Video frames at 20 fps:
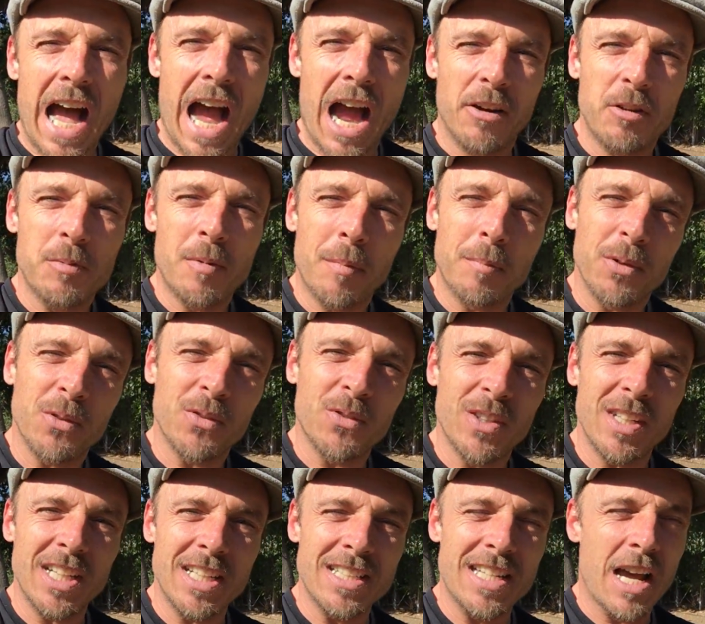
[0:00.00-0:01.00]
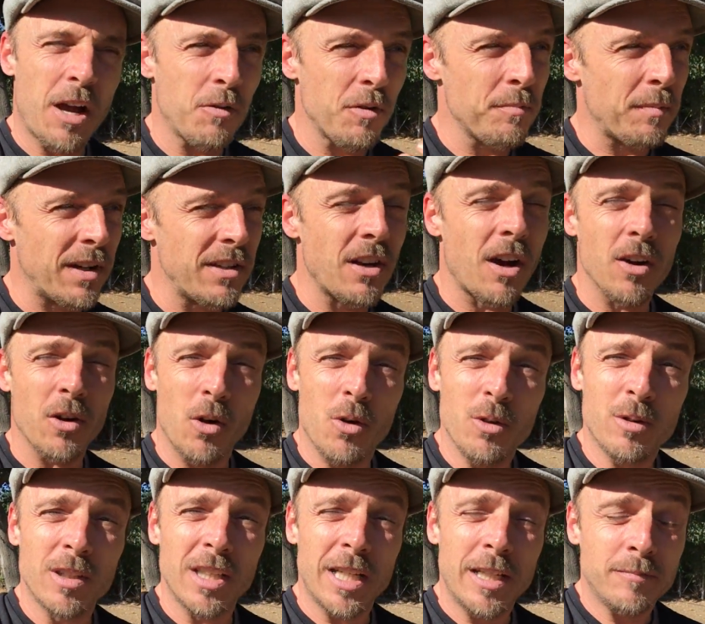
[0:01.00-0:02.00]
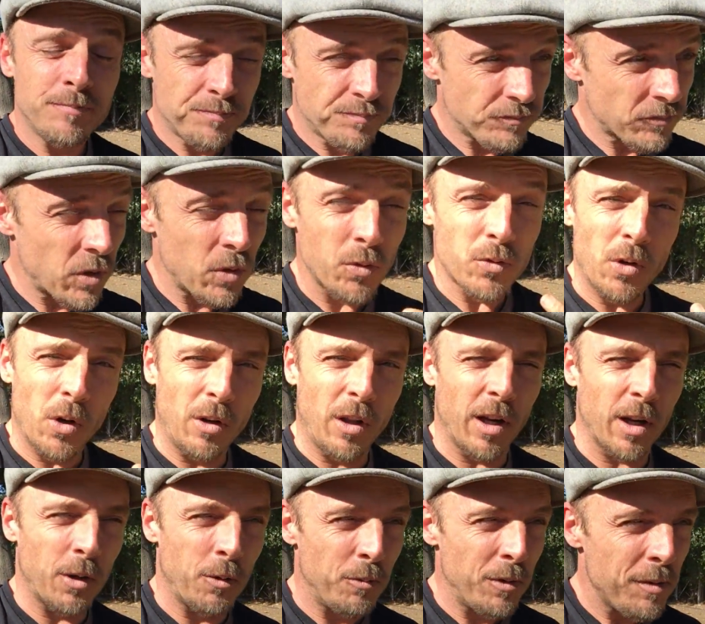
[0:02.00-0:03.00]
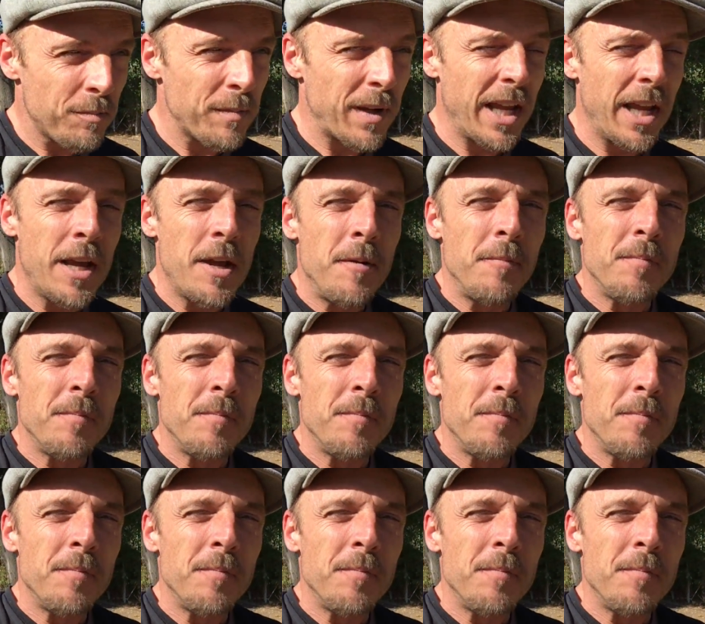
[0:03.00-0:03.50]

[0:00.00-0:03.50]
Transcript: I remember sitting down with my dog Oakley, who's no longer with me,